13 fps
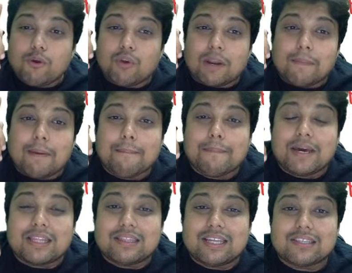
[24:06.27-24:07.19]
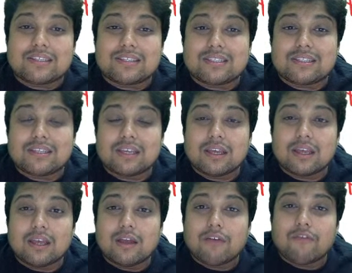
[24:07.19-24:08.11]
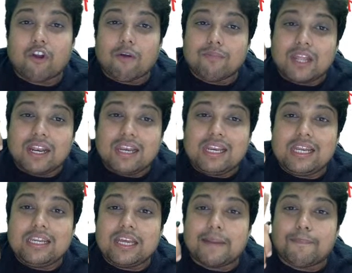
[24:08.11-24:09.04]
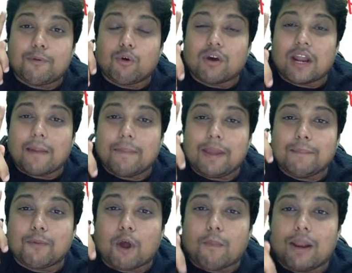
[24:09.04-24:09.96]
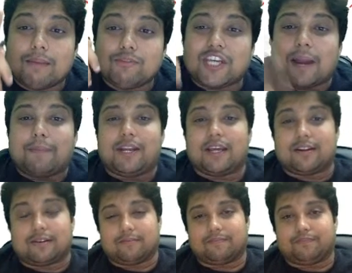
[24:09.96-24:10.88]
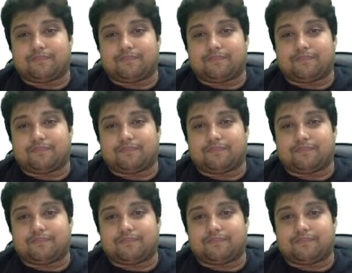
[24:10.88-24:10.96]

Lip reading: you remember this from the linear programming problem chapter.